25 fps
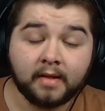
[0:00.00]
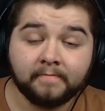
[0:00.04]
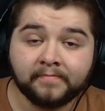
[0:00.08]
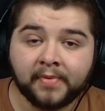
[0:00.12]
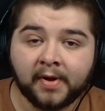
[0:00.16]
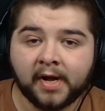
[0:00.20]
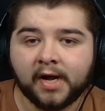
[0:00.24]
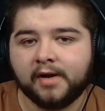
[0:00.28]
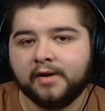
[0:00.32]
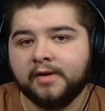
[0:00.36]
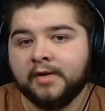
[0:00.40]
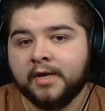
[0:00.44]

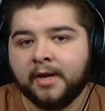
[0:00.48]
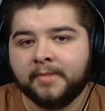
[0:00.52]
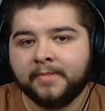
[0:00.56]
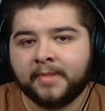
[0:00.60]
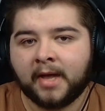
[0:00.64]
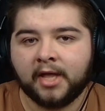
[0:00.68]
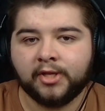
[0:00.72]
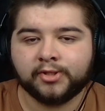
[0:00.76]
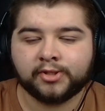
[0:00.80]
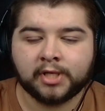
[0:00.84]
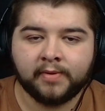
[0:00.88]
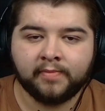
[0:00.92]
But
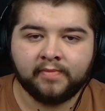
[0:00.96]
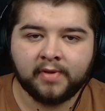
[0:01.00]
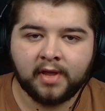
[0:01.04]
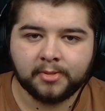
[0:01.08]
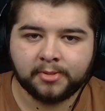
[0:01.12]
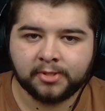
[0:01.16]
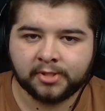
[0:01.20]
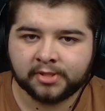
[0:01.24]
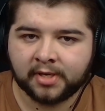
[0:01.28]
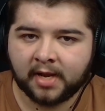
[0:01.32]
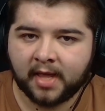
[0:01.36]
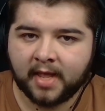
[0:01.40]
that is going to be it
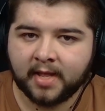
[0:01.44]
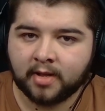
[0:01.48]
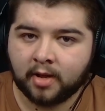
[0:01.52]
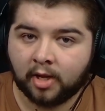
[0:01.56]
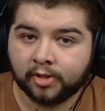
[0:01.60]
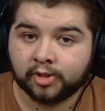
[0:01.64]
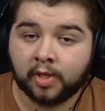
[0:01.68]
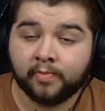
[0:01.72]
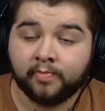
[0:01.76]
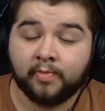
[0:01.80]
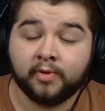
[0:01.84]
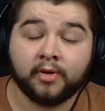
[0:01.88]
for today,
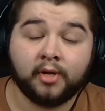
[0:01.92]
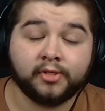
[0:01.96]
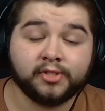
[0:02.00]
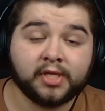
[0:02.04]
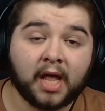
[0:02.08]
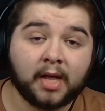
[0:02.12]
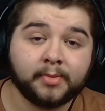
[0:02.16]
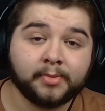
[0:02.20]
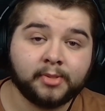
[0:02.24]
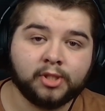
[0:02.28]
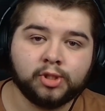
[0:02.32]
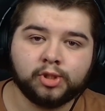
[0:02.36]
guys. Hope you guys
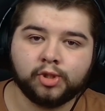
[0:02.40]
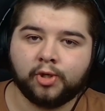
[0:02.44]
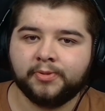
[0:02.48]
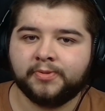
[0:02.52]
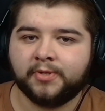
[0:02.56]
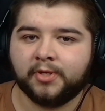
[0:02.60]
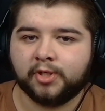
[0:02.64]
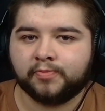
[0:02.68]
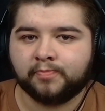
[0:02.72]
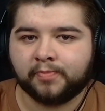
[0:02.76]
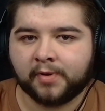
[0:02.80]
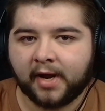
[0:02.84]
have enjoyed
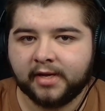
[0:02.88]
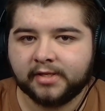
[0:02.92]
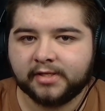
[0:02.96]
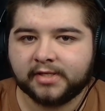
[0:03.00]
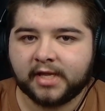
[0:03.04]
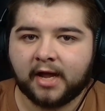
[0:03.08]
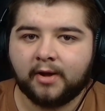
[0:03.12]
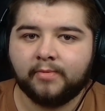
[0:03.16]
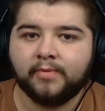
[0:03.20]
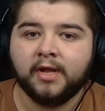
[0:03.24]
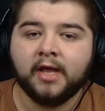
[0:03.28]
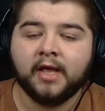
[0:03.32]
this
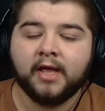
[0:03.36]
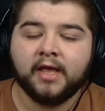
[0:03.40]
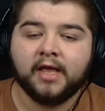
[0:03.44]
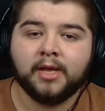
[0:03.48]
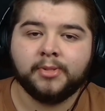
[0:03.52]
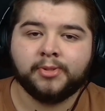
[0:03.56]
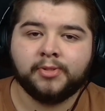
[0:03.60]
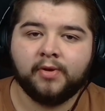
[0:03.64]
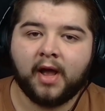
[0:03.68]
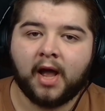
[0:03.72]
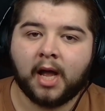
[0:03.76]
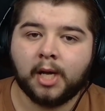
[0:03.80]
breakdown.
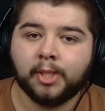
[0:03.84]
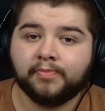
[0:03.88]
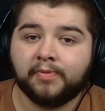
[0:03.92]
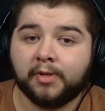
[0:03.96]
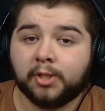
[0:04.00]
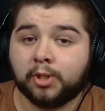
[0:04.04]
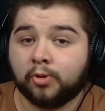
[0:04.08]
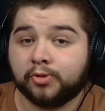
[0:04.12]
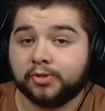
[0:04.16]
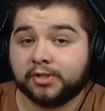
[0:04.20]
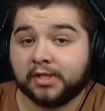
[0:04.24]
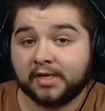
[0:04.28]
If you have, be
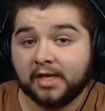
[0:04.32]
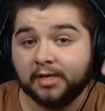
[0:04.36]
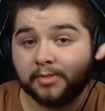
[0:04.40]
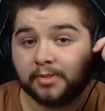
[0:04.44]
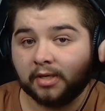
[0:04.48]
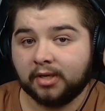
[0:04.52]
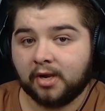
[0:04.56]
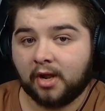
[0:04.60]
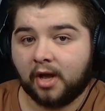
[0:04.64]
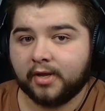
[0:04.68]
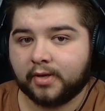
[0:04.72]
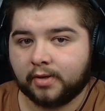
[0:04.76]
sure to leave a
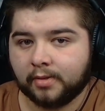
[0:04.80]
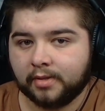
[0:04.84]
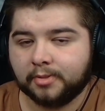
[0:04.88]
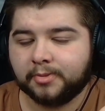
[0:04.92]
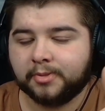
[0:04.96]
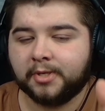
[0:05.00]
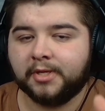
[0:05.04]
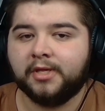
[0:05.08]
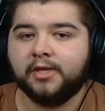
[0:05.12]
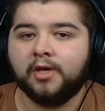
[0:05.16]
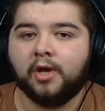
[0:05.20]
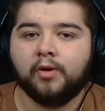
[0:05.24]
like on the
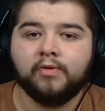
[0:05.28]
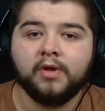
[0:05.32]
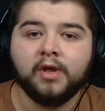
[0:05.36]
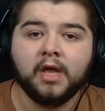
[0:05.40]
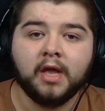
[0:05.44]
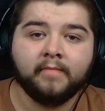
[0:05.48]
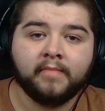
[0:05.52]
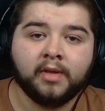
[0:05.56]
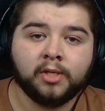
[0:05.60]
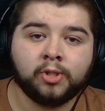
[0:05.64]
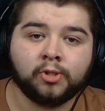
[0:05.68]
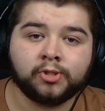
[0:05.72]
video,
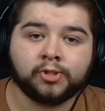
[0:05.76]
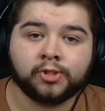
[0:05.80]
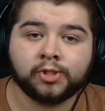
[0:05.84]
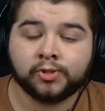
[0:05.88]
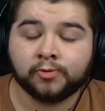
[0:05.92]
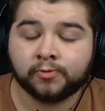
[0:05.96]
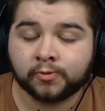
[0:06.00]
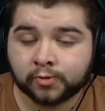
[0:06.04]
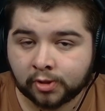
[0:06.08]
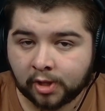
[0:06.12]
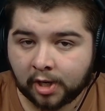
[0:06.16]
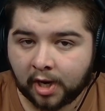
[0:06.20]
be sure to
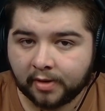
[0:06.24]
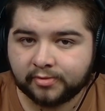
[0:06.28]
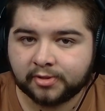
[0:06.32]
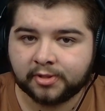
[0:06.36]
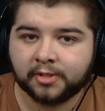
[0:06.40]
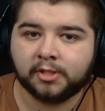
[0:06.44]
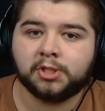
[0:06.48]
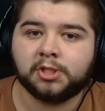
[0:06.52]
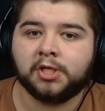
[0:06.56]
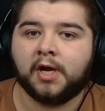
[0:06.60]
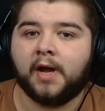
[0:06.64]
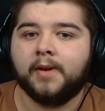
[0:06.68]
subscribe to
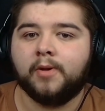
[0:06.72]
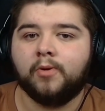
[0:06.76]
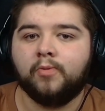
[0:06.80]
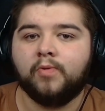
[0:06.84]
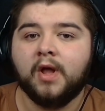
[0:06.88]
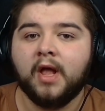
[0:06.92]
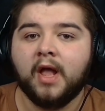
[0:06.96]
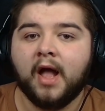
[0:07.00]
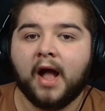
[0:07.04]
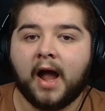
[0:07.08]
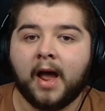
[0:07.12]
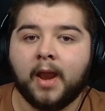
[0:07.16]
the channel,
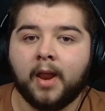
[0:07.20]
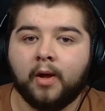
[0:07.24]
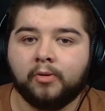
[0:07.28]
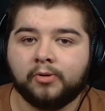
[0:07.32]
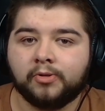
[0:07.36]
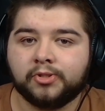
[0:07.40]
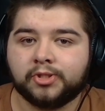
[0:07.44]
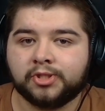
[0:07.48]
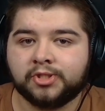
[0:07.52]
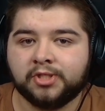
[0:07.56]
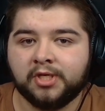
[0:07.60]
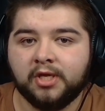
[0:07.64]
and I will
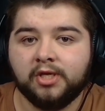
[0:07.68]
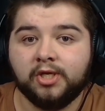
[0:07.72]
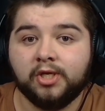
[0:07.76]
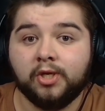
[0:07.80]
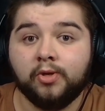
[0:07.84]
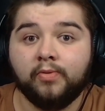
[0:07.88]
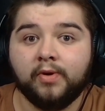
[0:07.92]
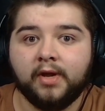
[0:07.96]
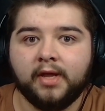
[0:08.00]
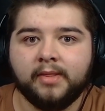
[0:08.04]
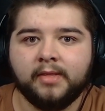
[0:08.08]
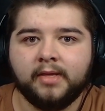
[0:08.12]
see
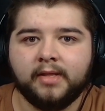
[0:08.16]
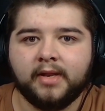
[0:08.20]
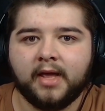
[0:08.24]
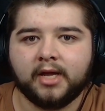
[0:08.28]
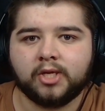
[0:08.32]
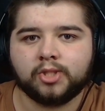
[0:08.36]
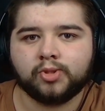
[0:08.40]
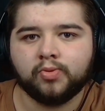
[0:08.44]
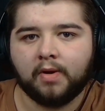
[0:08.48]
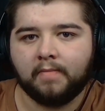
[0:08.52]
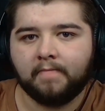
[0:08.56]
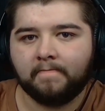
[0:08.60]
you in the
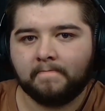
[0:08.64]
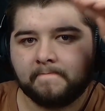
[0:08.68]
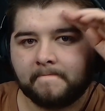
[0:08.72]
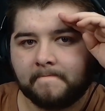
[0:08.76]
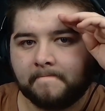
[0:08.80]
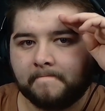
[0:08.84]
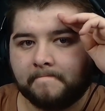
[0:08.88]
next one.